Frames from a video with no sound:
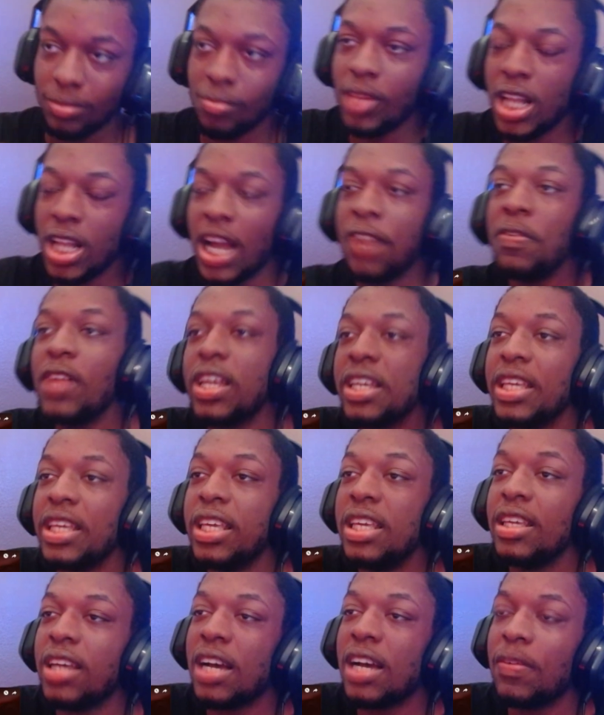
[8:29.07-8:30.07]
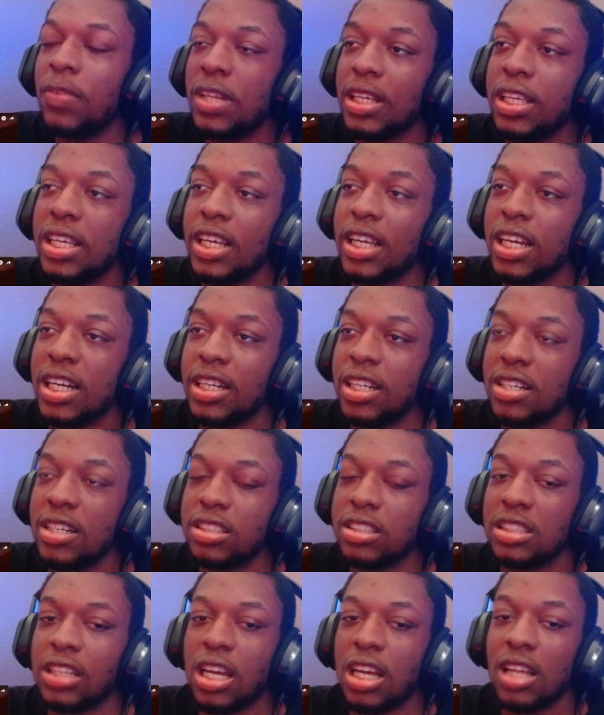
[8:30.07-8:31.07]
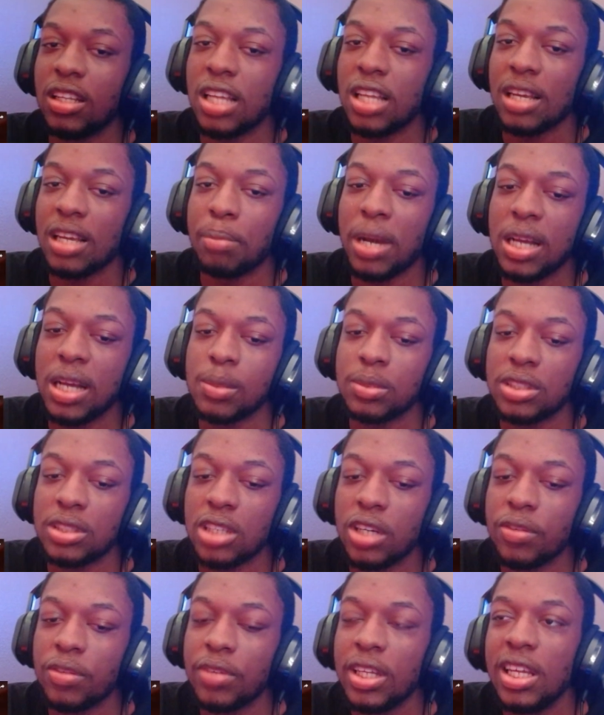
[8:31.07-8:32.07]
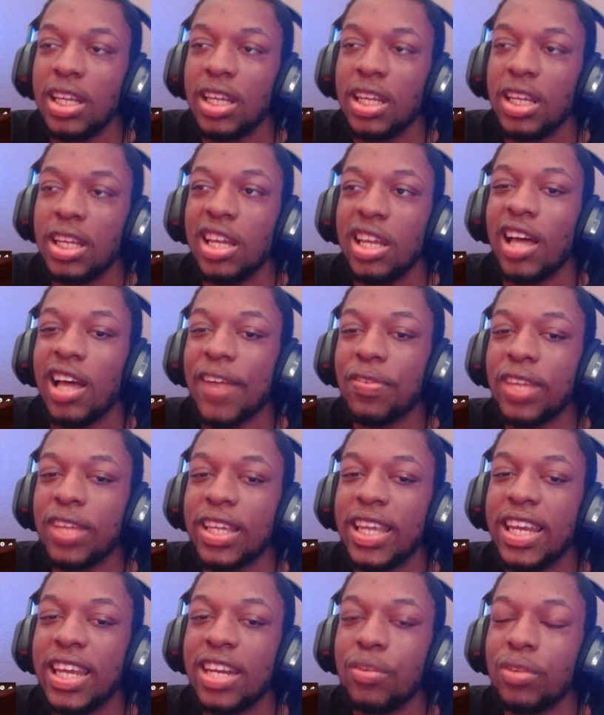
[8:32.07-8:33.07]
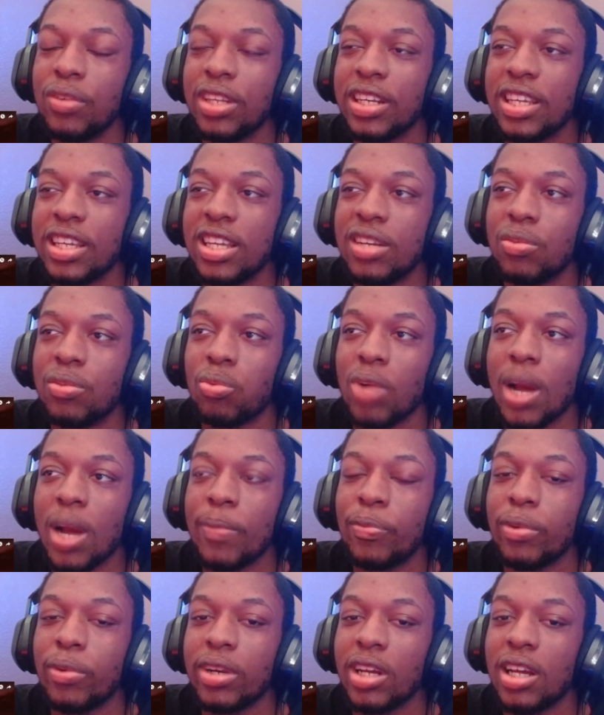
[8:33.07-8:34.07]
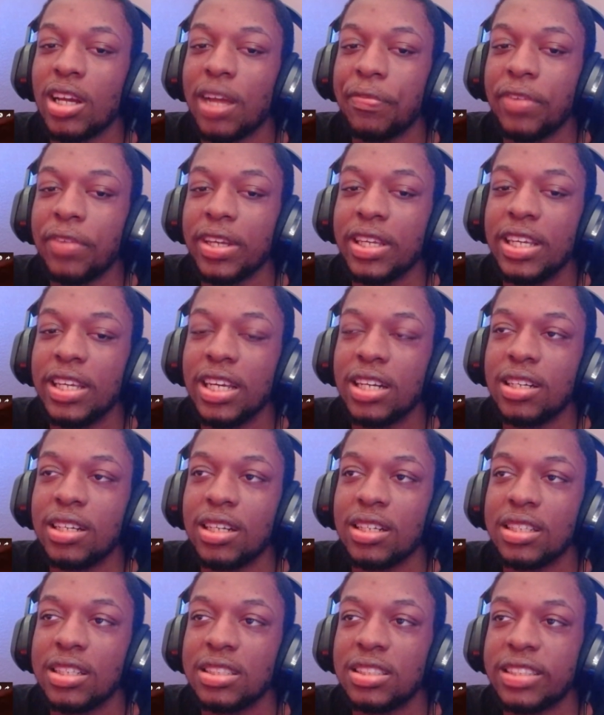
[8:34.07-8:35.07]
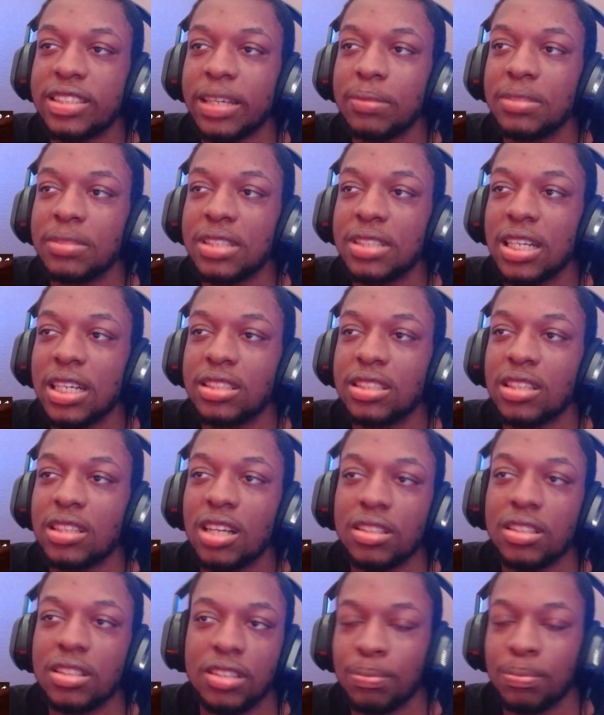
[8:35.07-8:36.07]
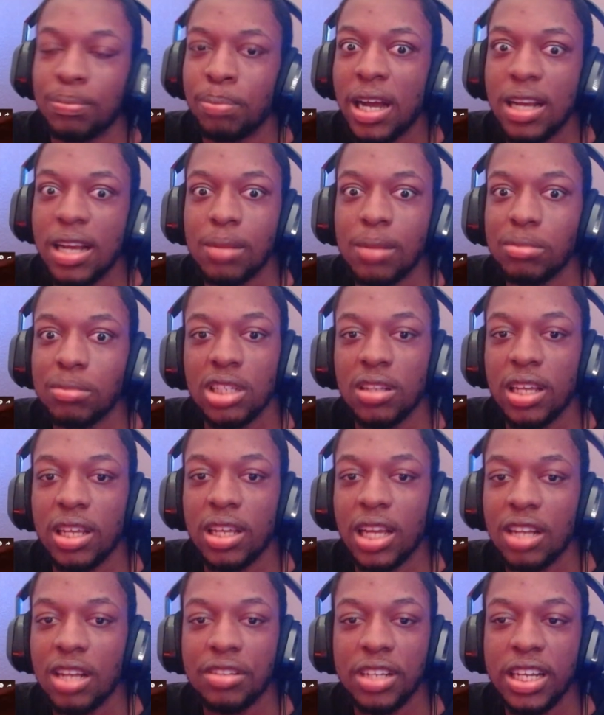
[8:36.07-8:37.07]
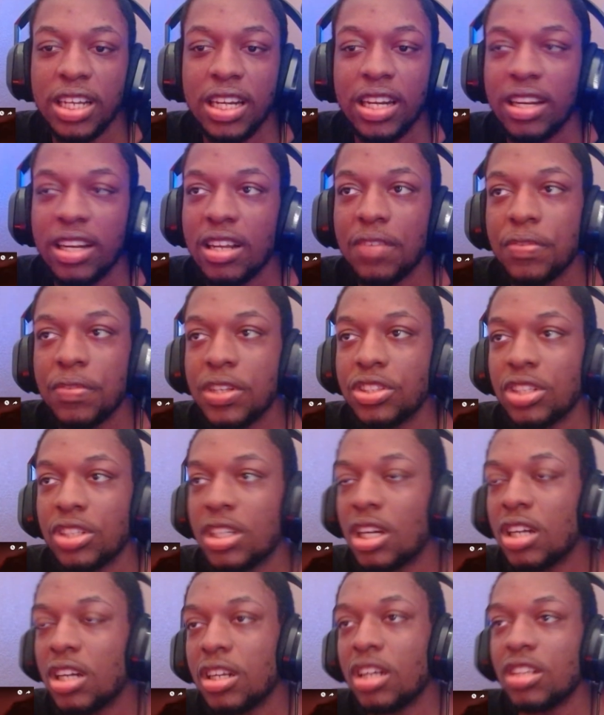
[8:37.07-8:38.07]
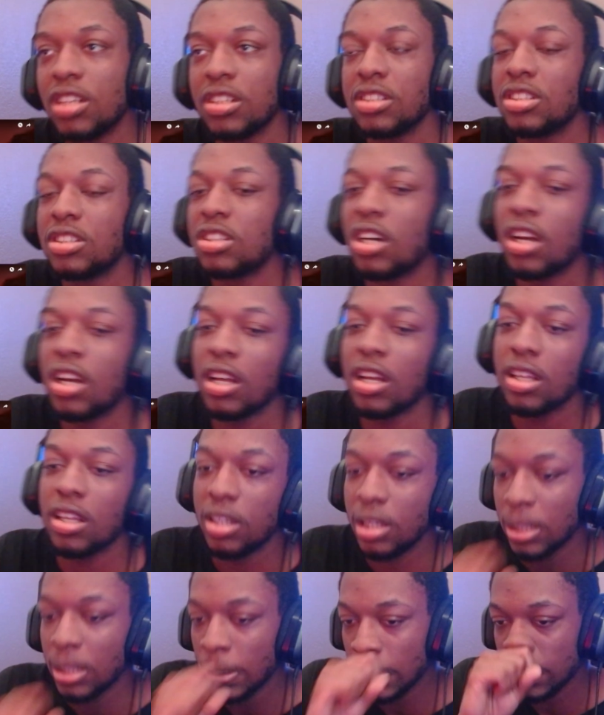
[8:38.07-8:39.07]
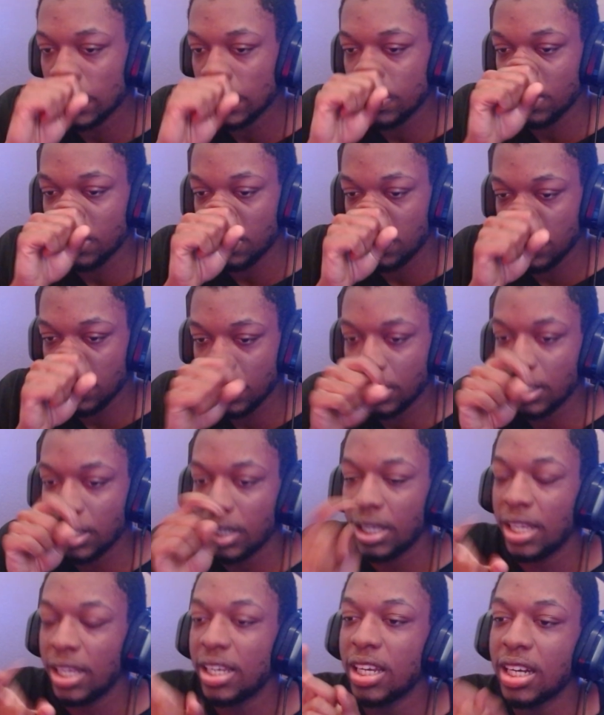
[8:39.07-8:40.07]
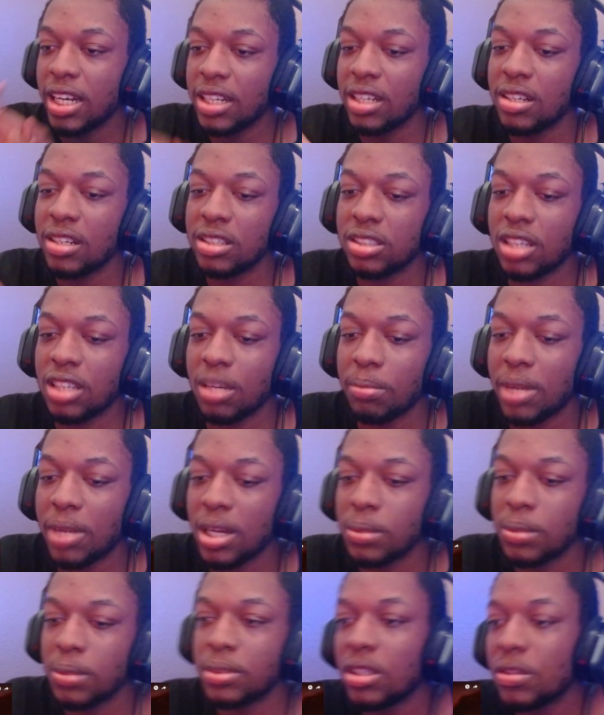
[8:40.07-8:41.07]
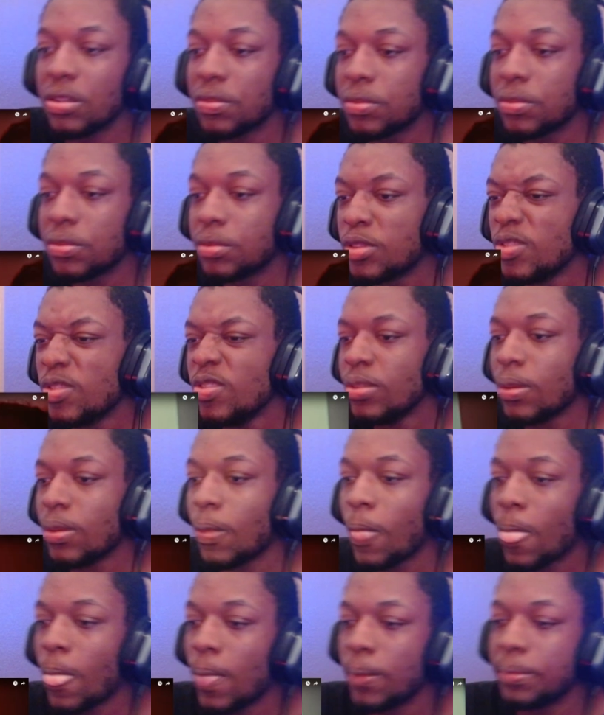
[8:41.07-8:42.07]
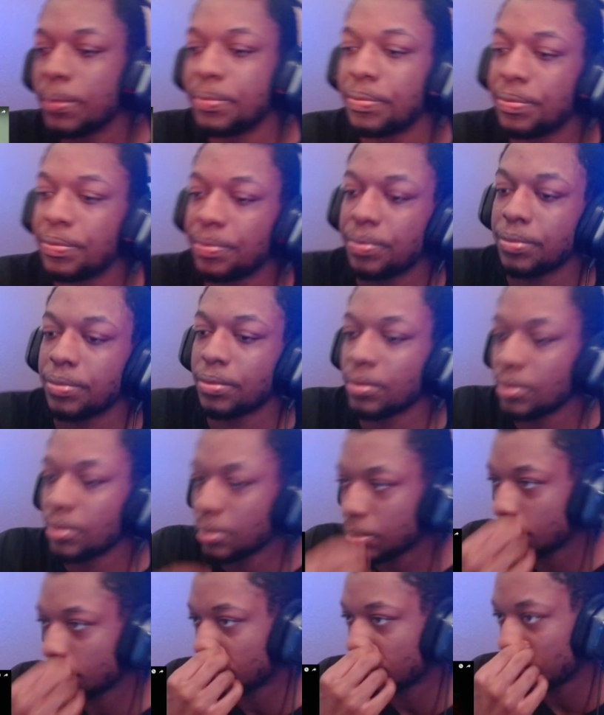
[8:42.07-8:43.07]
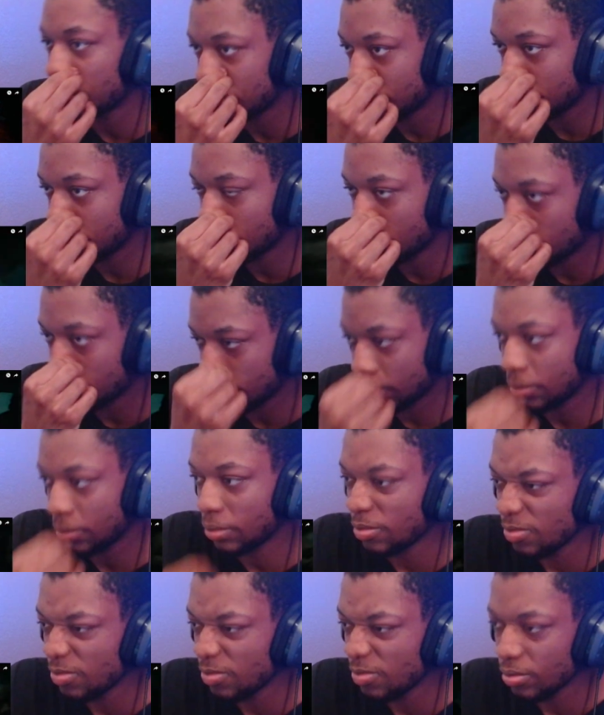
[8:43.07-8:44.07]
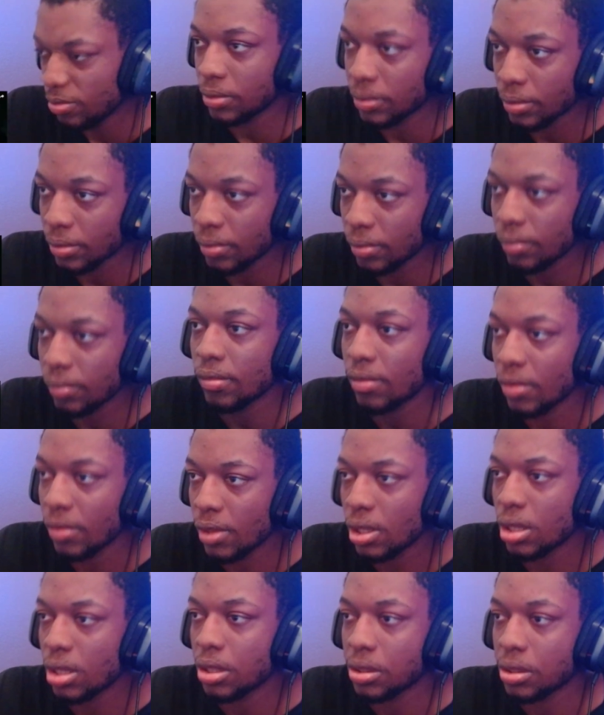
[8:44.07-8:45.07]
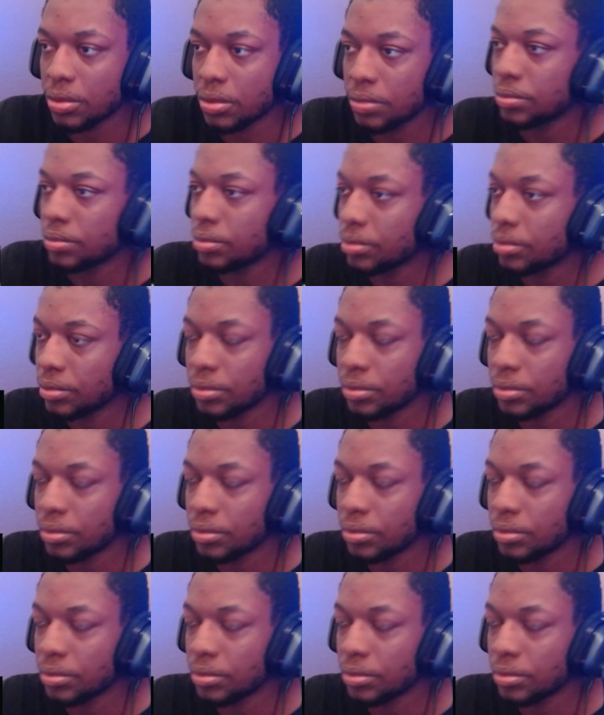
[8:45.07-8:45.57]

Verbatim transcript: I feel like he. I feel like he could have done this song like by himself. I feel like he didn't really need Rob forty-nine. I feel like he could have done the same size song just by himself. Like, I don't think he needed a feature on, on this song. He could have done the song by himself. Oh, no coming home. It just take long because ain't no self-defense. Left that bitch alone.